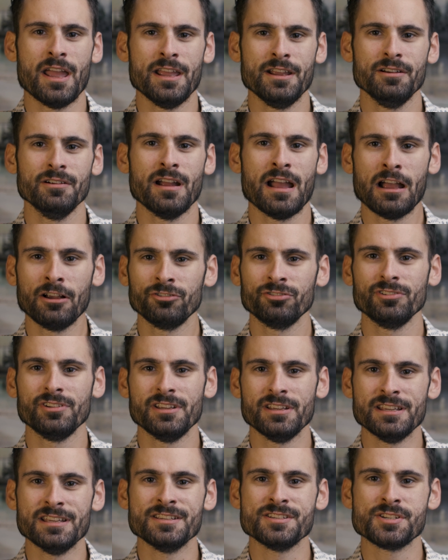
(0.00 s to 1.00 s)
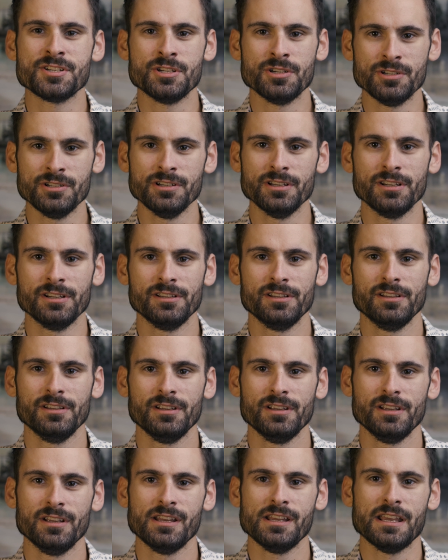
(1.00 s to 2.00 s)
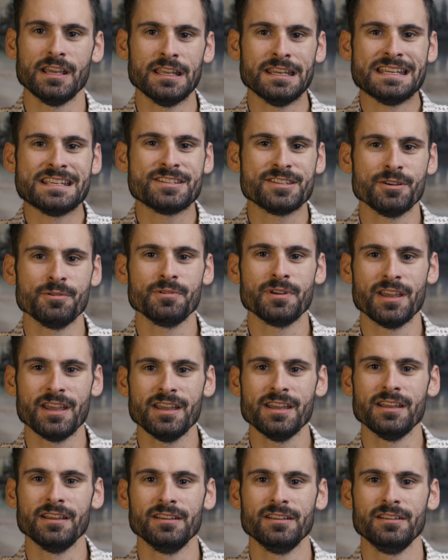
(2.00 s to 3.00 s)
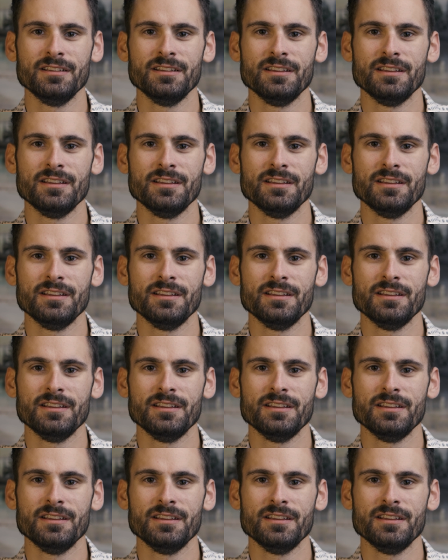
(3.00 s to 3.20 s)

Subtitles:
anger actually is good and it's okay.